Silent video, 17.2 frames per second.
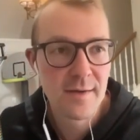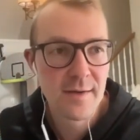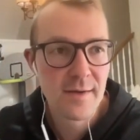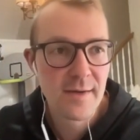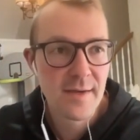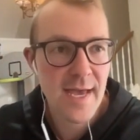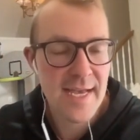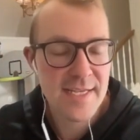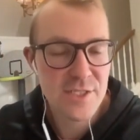
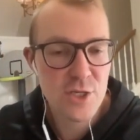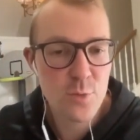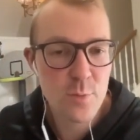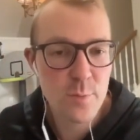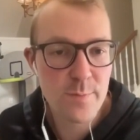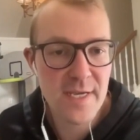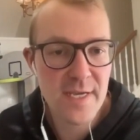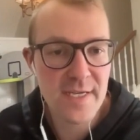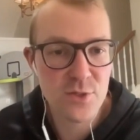as human
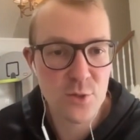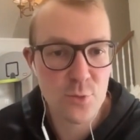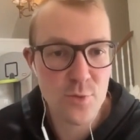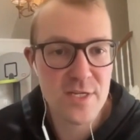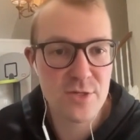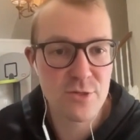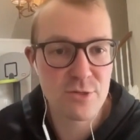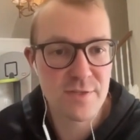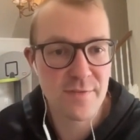beings
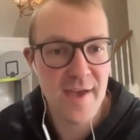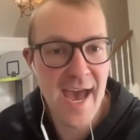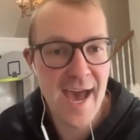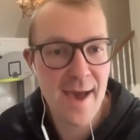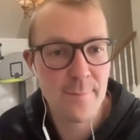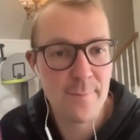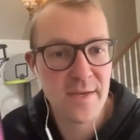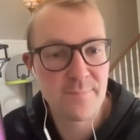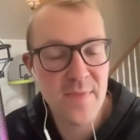creatures of
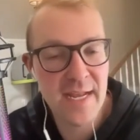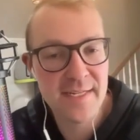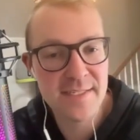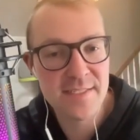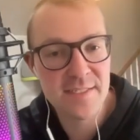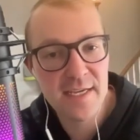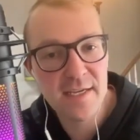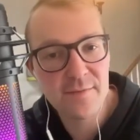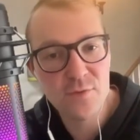habit. And it's
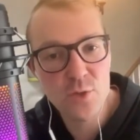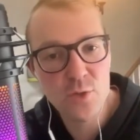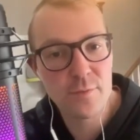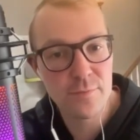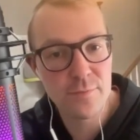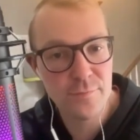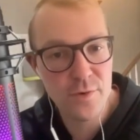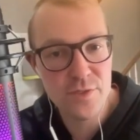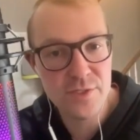like if you have a
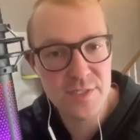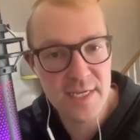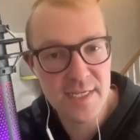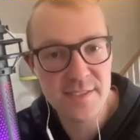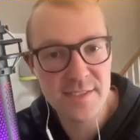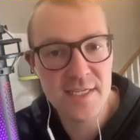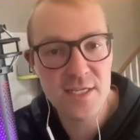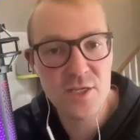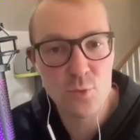first AC
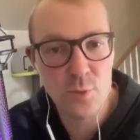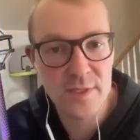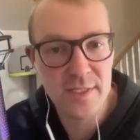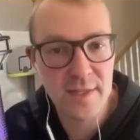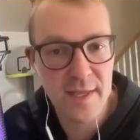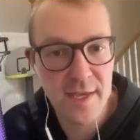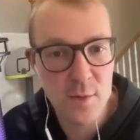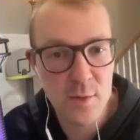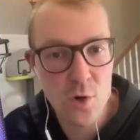you really
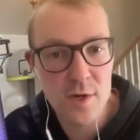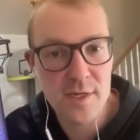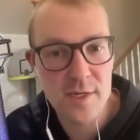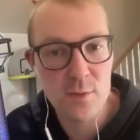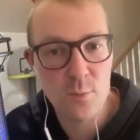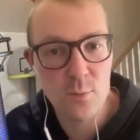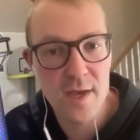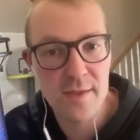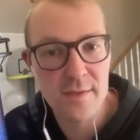like working
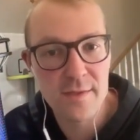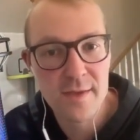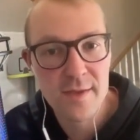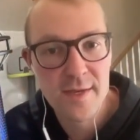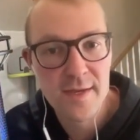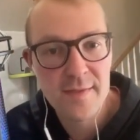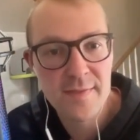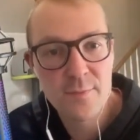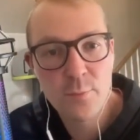with,
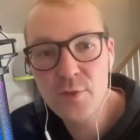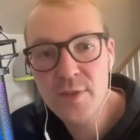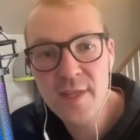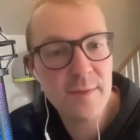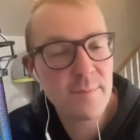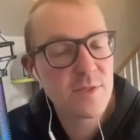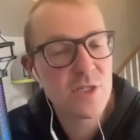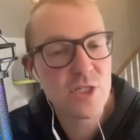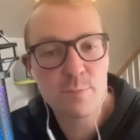well, they
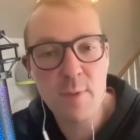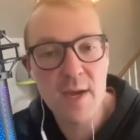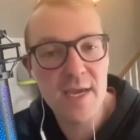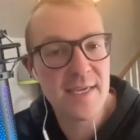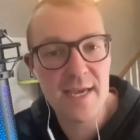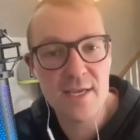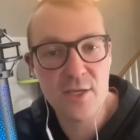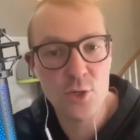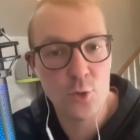just might
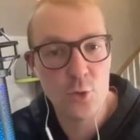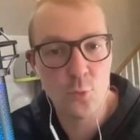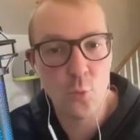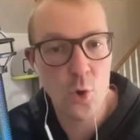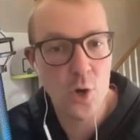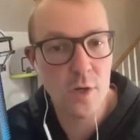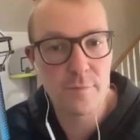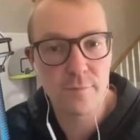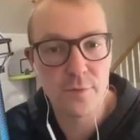get your
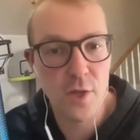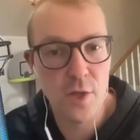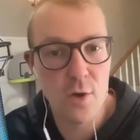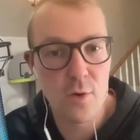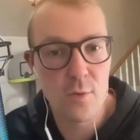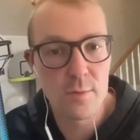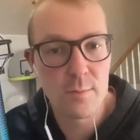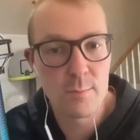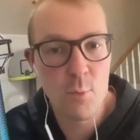workflow
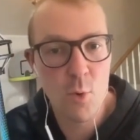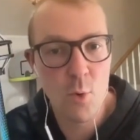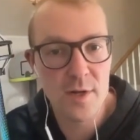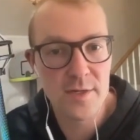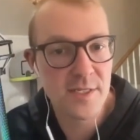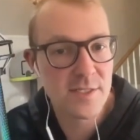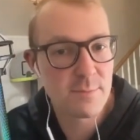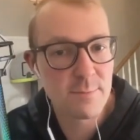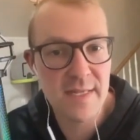more. It
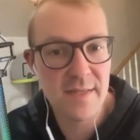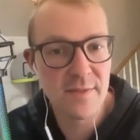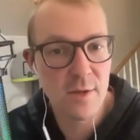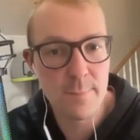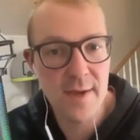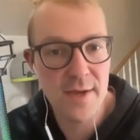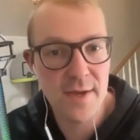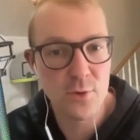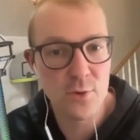doesn't mean they're
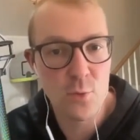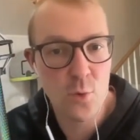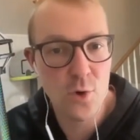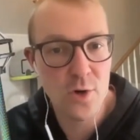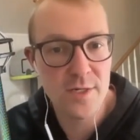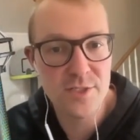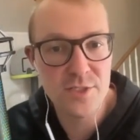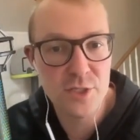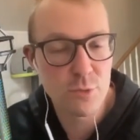better or
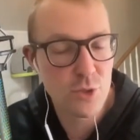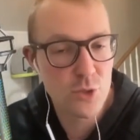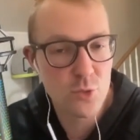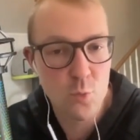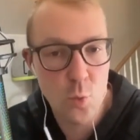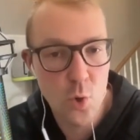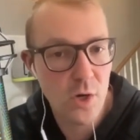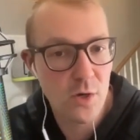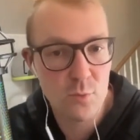worse, you just
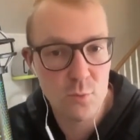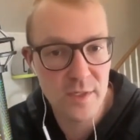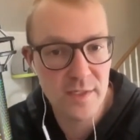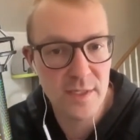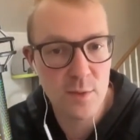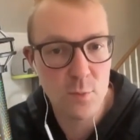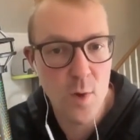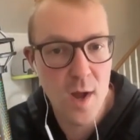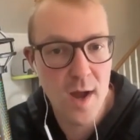work really
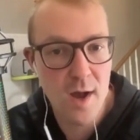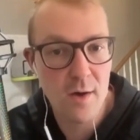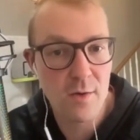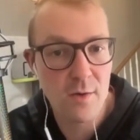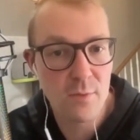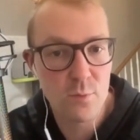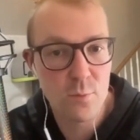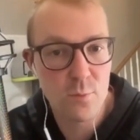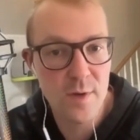well
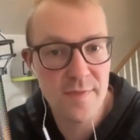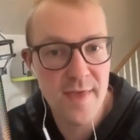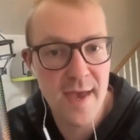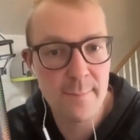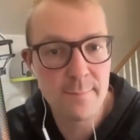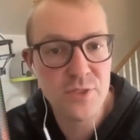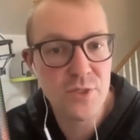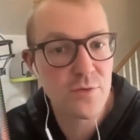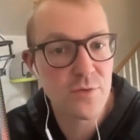with
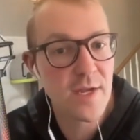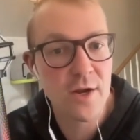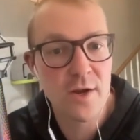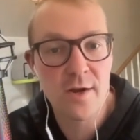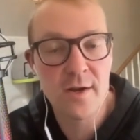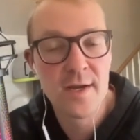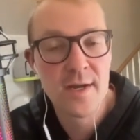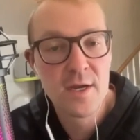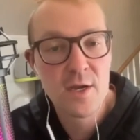them. So they're,
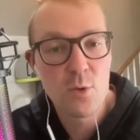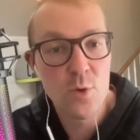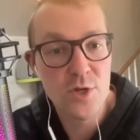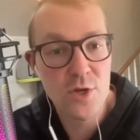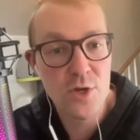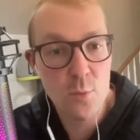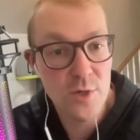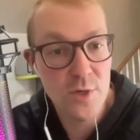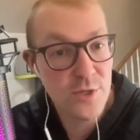
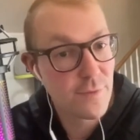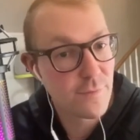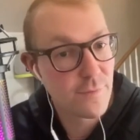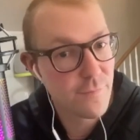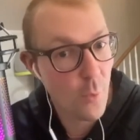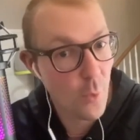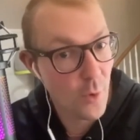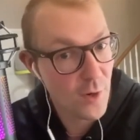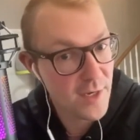when you have
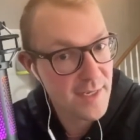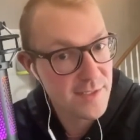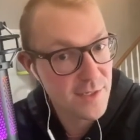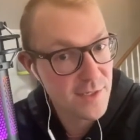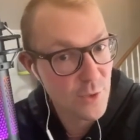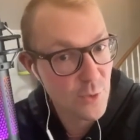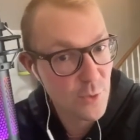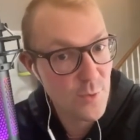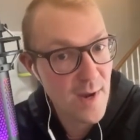4 days to
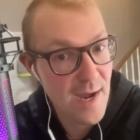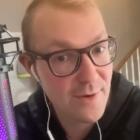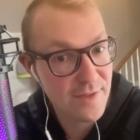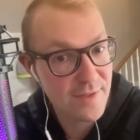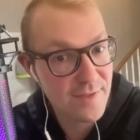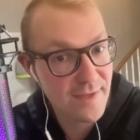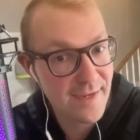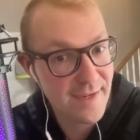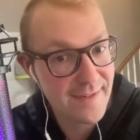crew out a
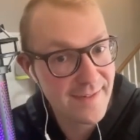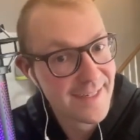thing,